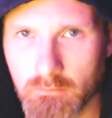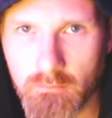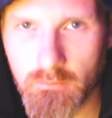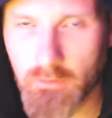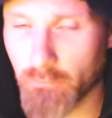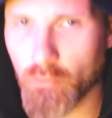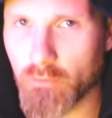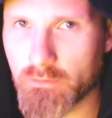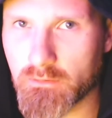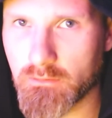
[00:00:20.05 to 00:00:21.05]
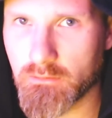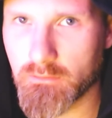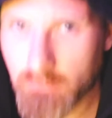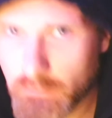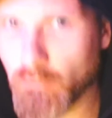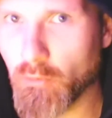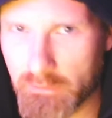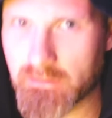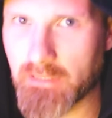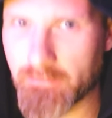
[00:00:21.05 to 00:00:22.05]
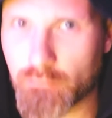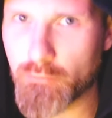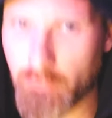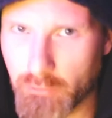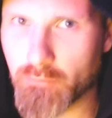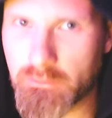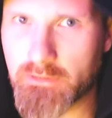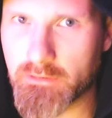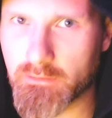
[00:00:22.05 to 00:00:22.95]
Of course, you always have to do your own research.